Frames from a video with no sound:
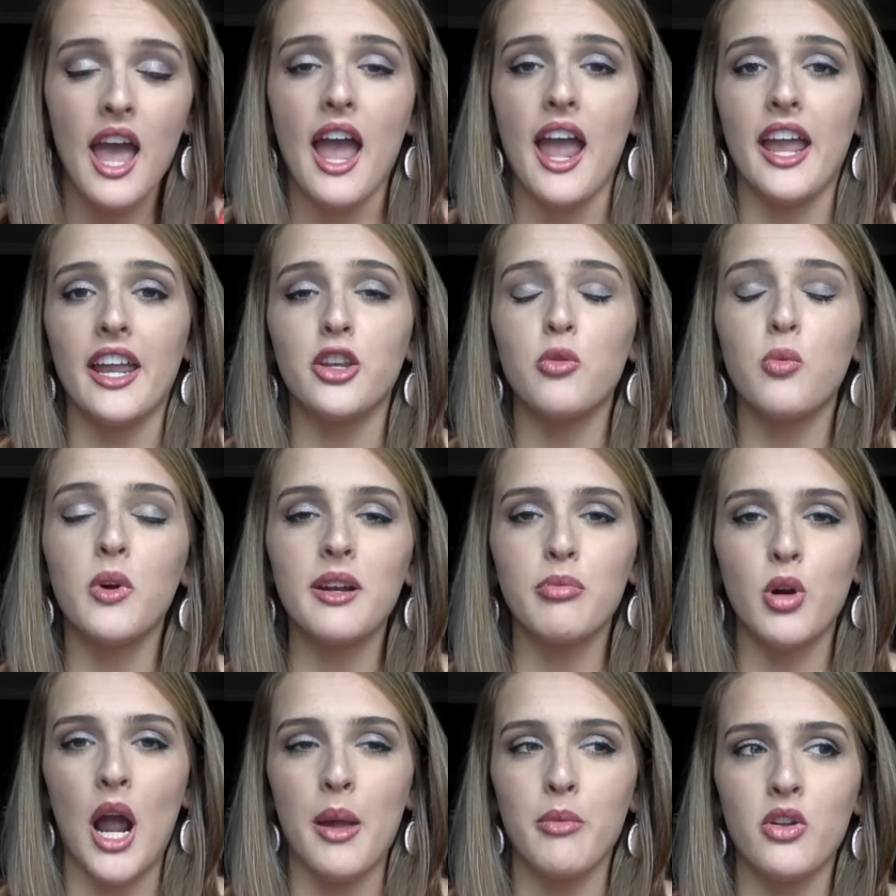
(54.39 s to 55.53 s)
And you want a
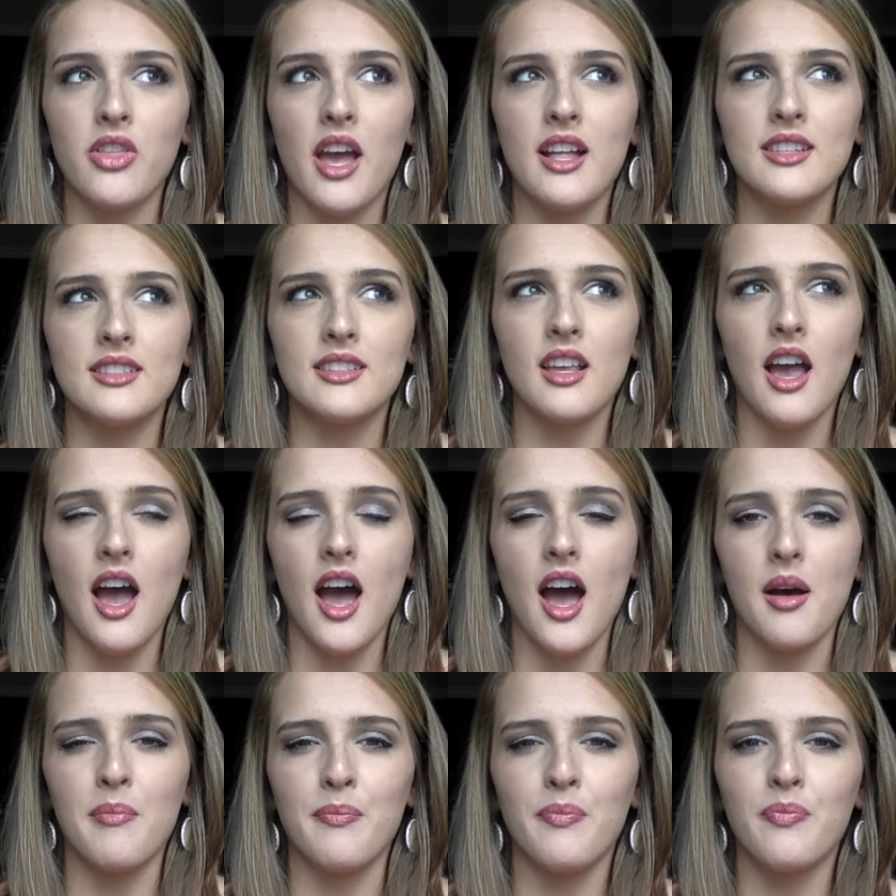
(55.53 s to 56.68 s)
primer that's
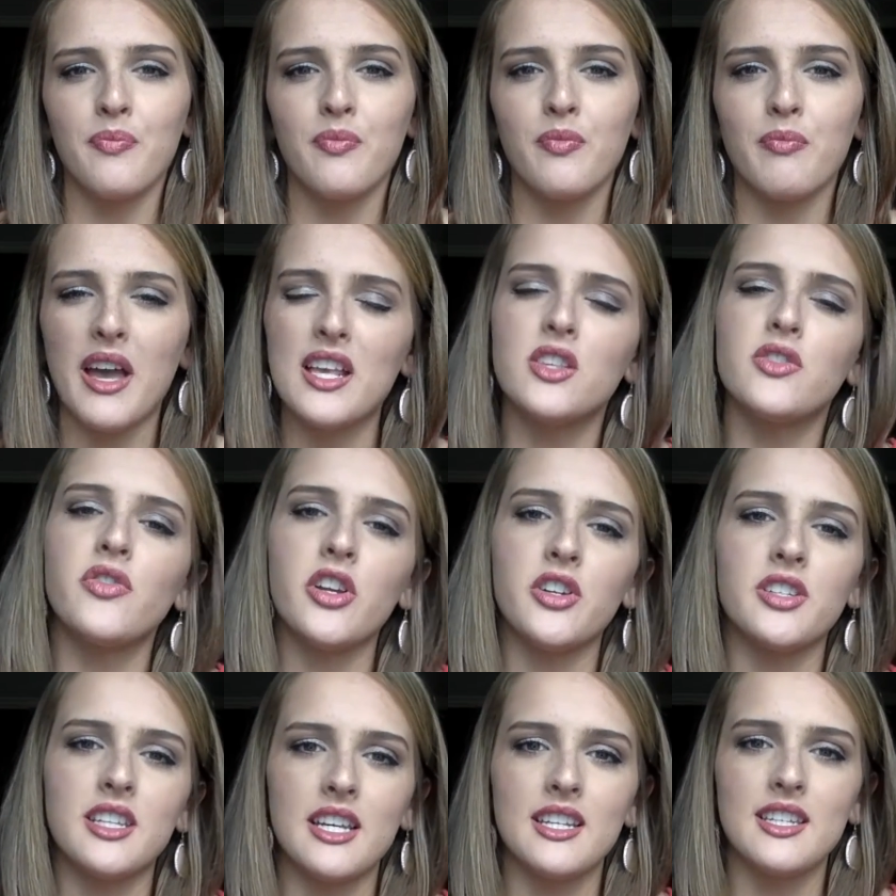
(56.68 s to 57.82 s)
best for your
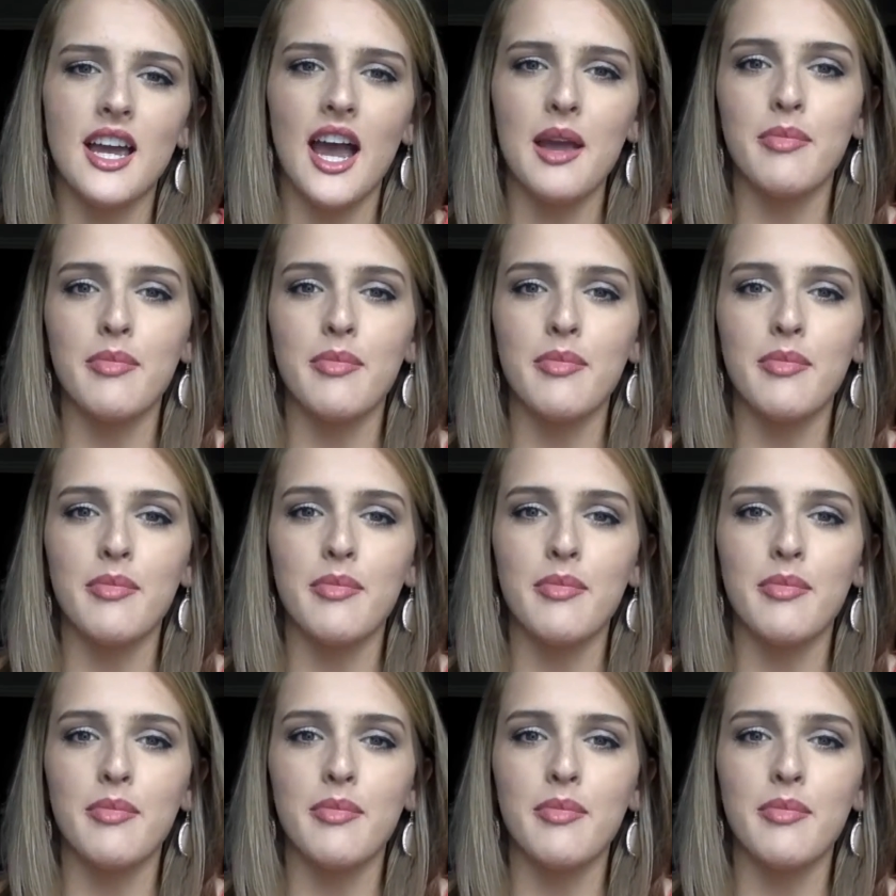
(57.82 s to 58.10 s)
skin type,